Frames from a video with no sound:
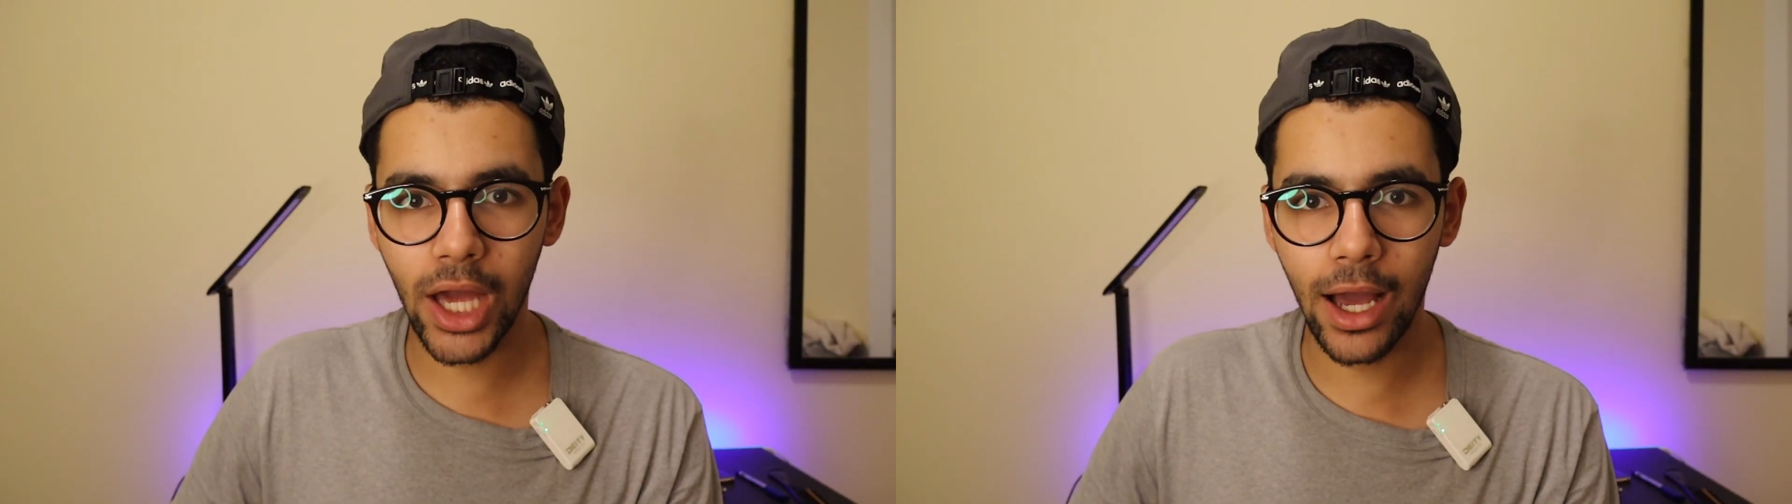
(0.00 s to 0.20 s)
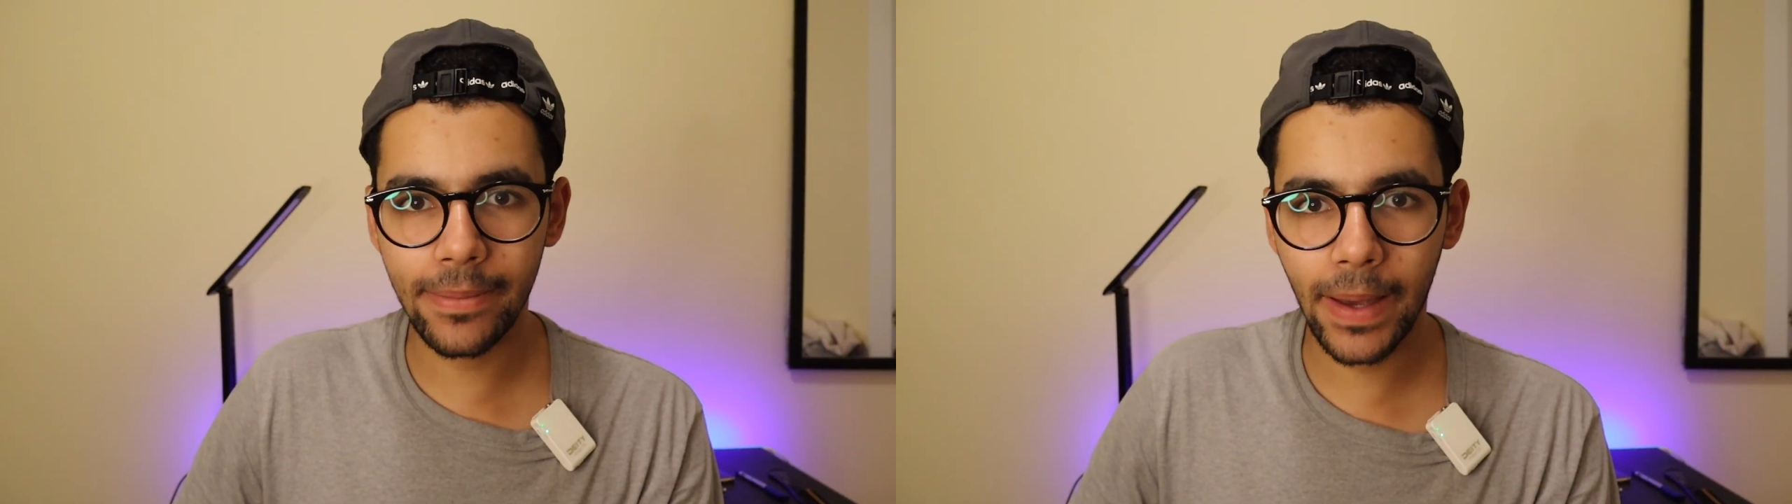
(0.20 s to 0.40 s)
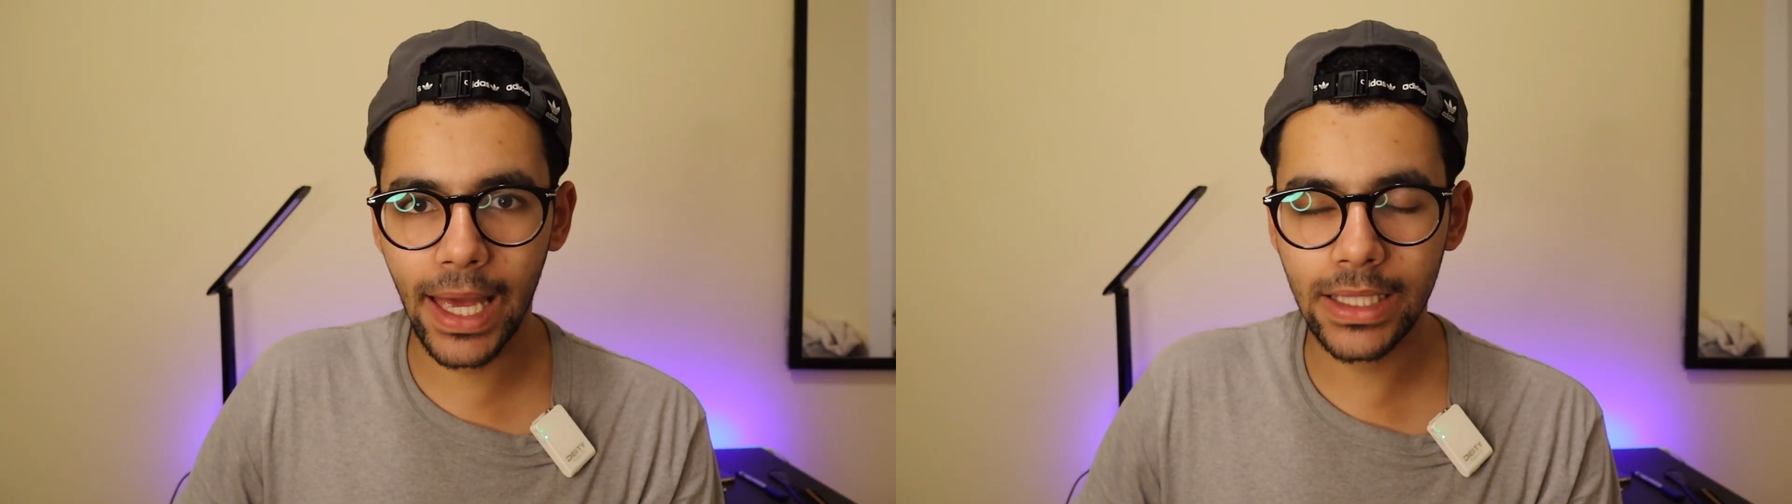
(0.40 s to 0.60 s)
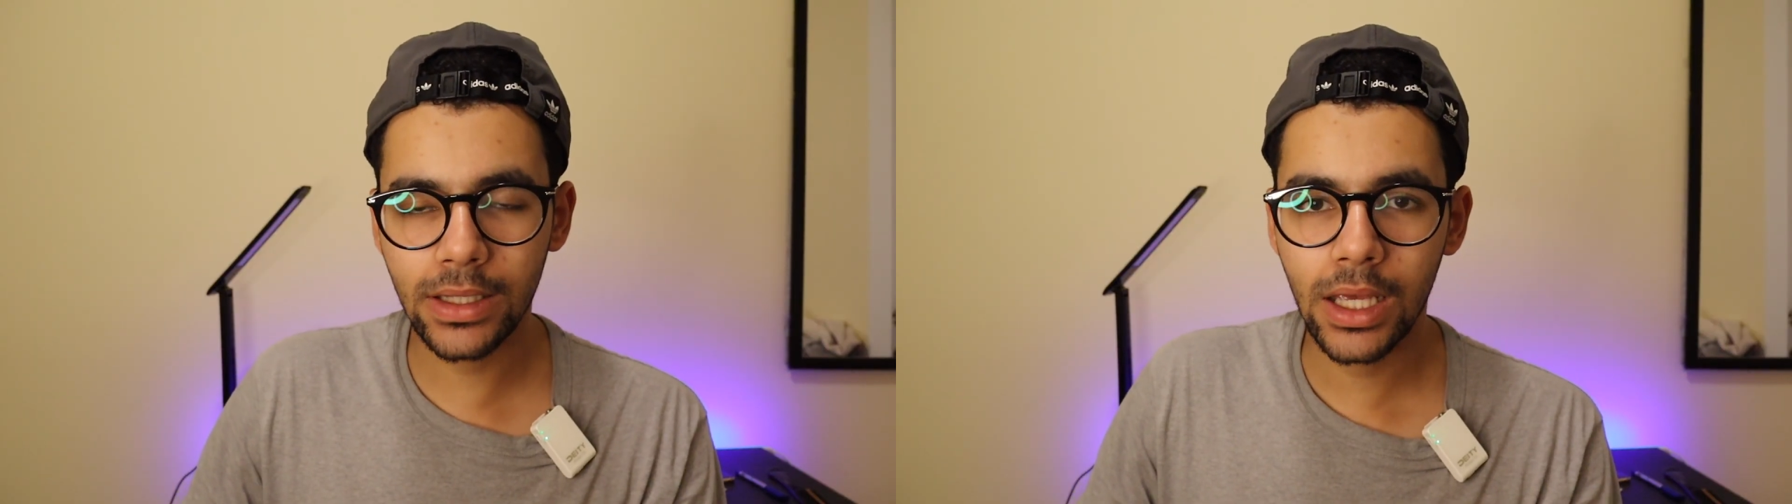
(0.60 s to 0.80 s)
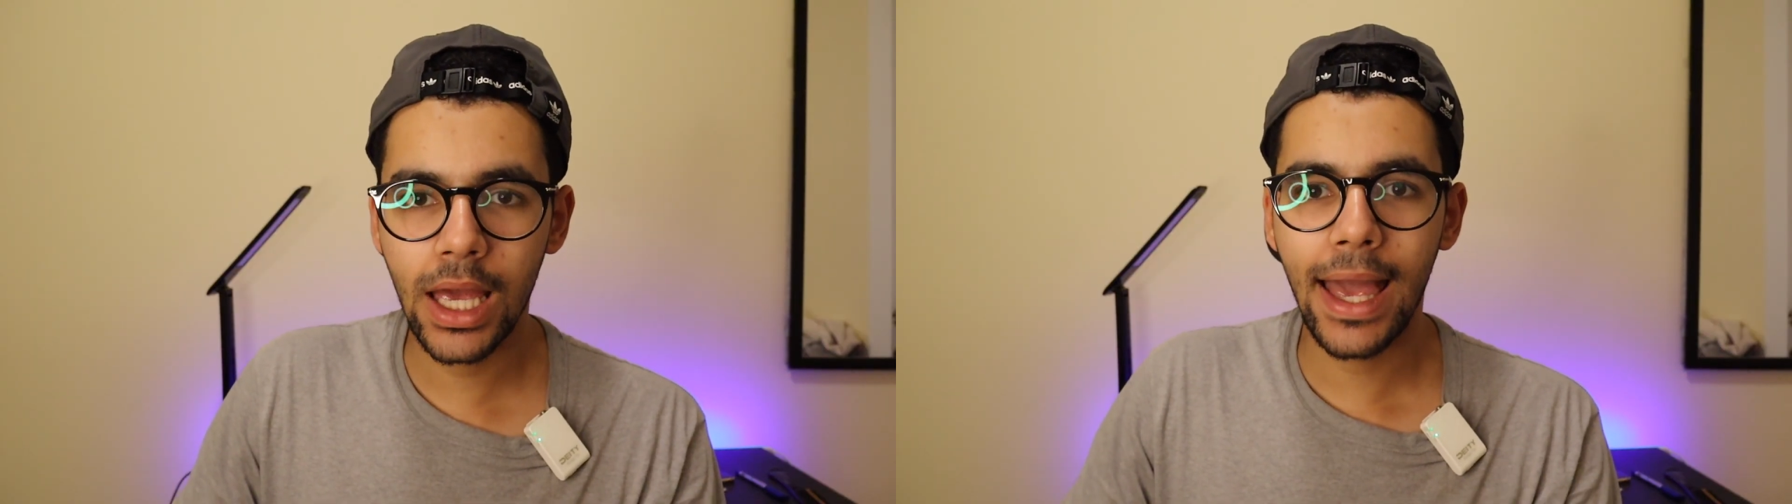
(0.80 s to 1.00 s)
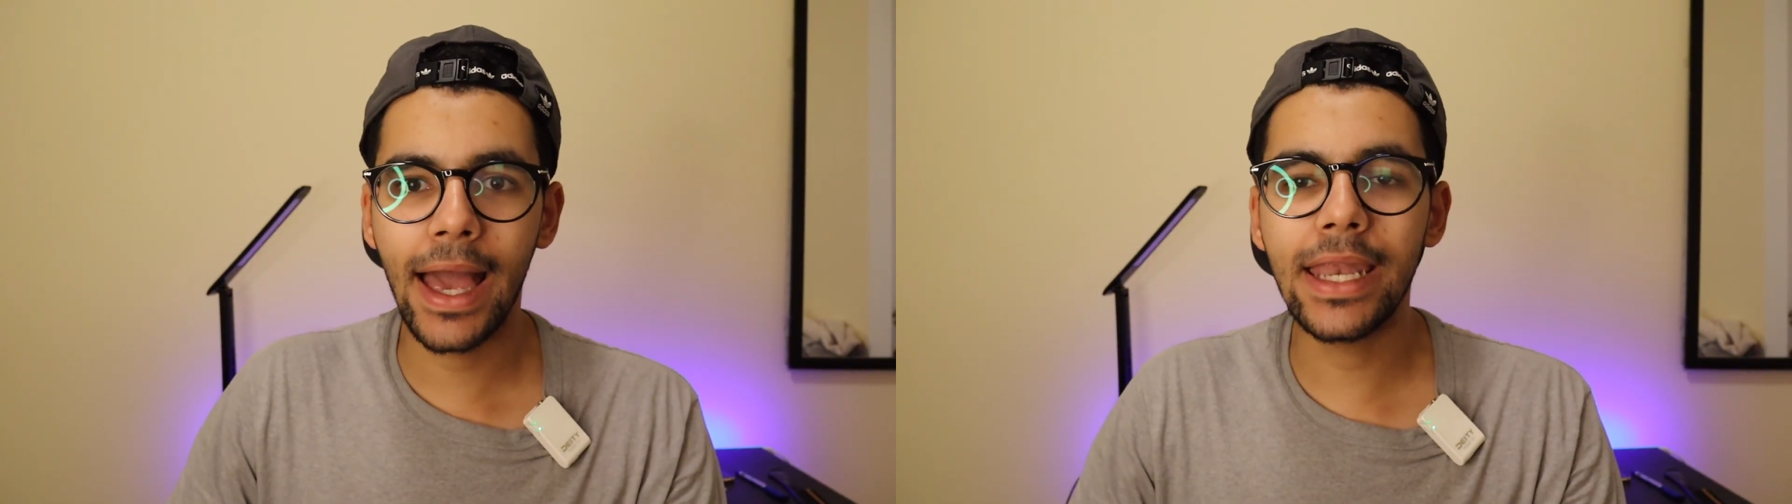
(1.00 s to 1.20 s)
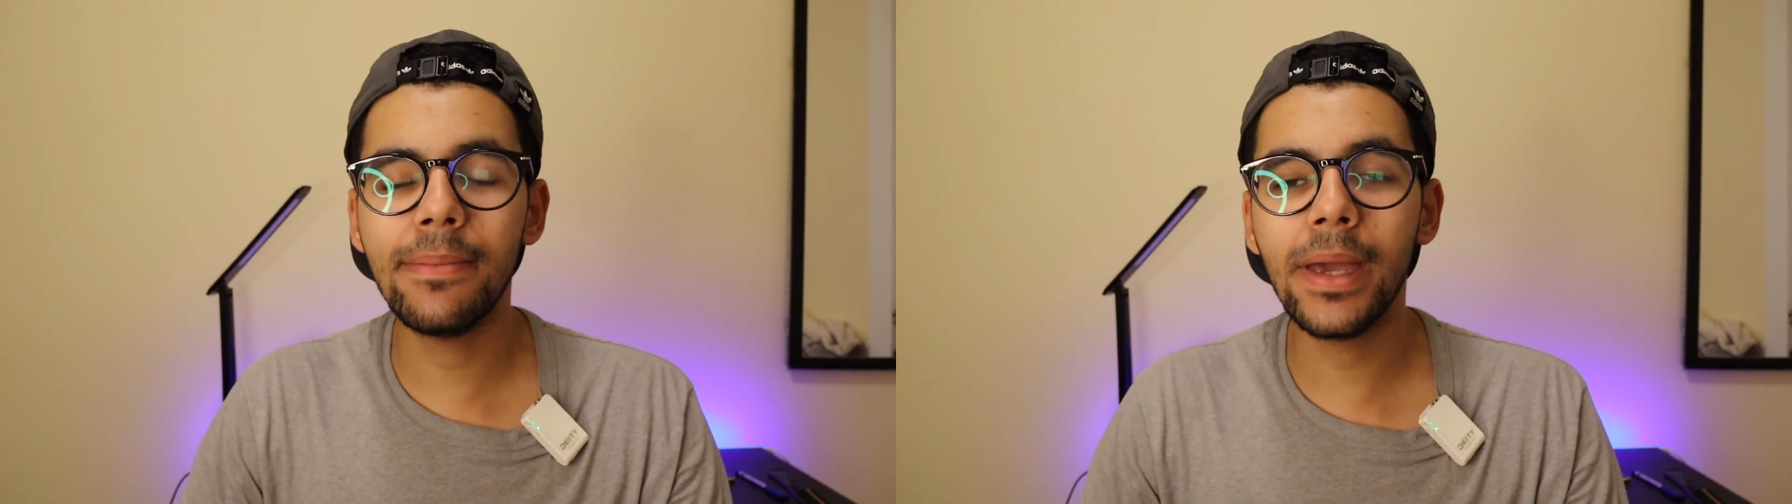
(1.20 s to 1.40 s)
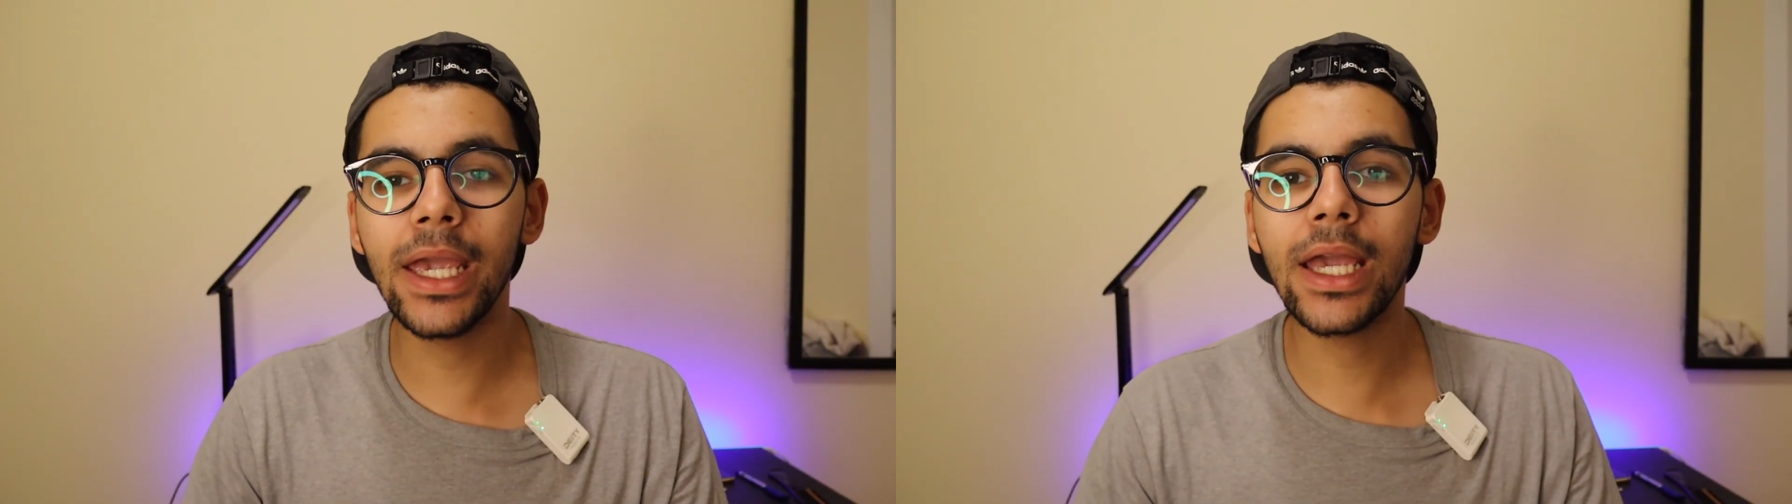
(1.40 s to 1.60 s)
the iPad
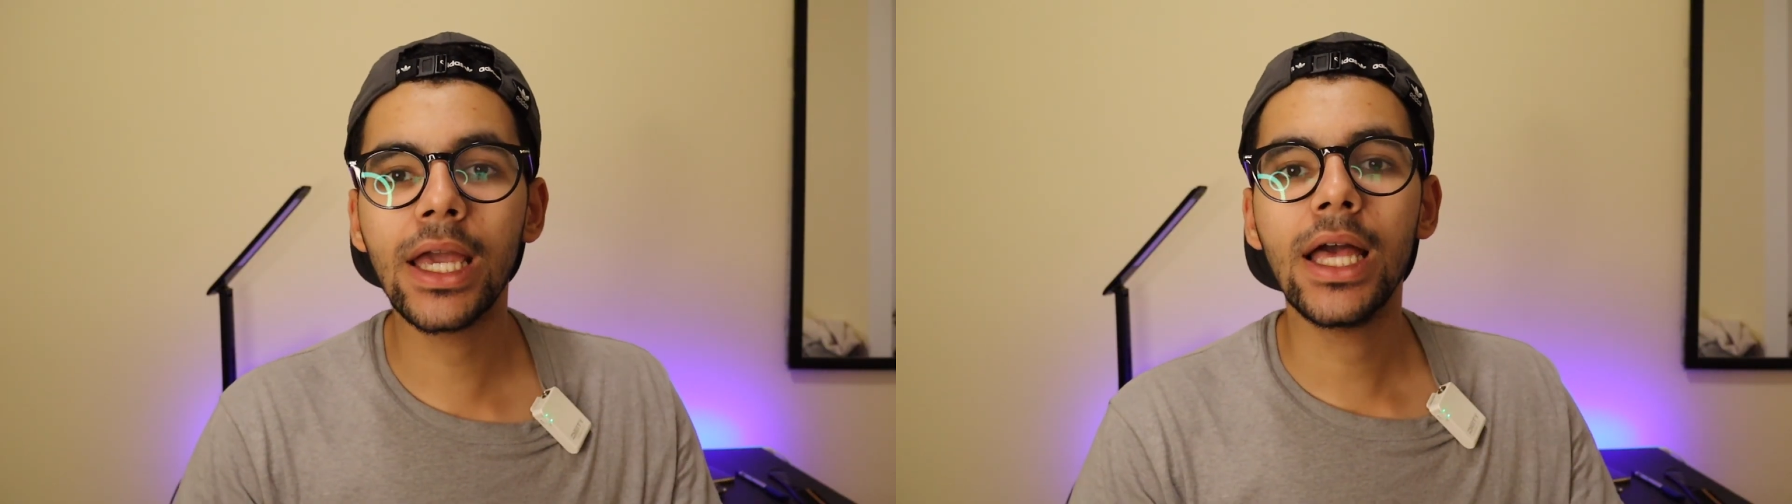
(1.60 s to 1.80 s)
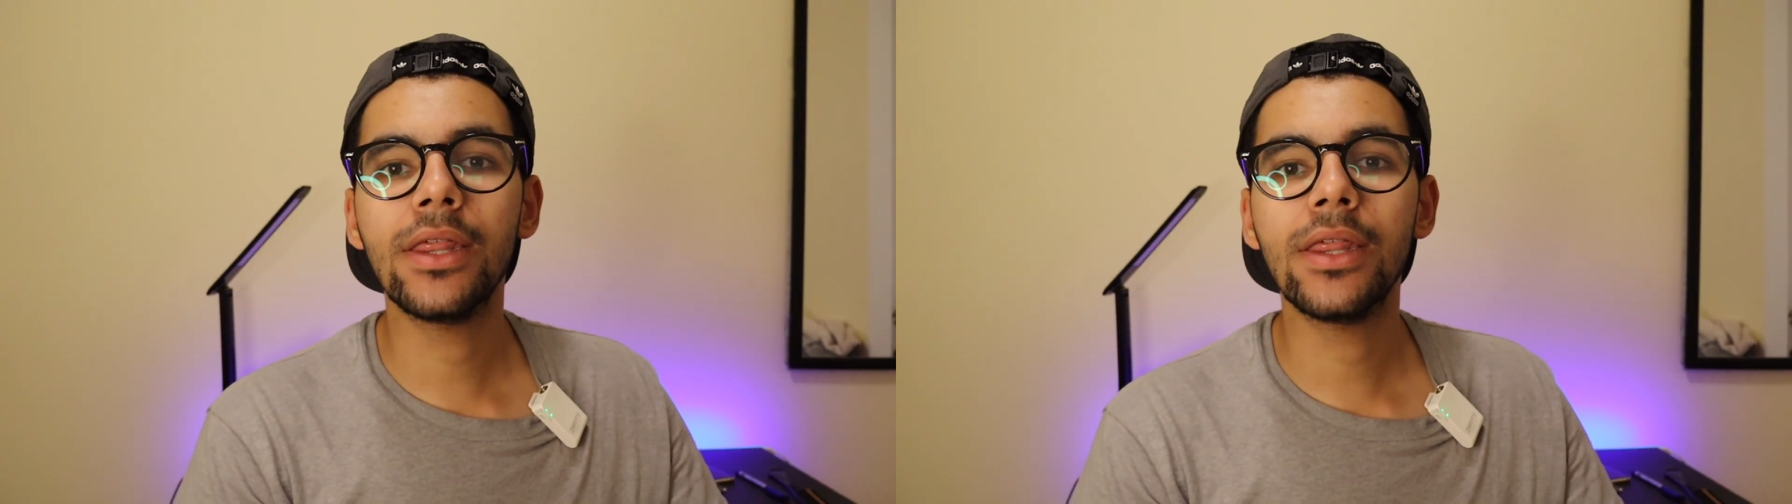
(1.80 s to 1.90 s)
and make